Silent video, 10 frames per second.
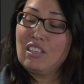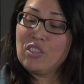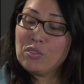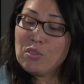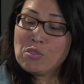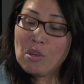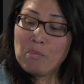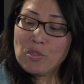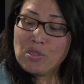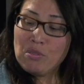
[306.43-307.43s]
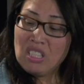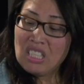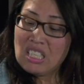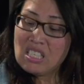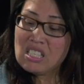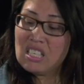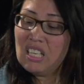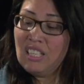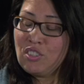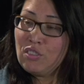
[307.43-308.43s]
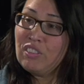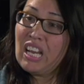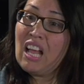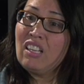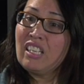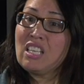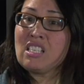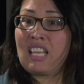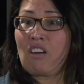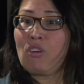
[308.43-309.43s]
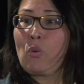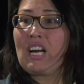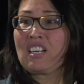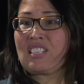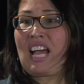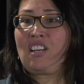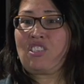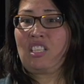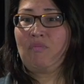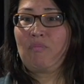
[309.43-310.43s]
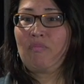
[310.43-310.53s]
turn those opportunities into realities, and that requires action.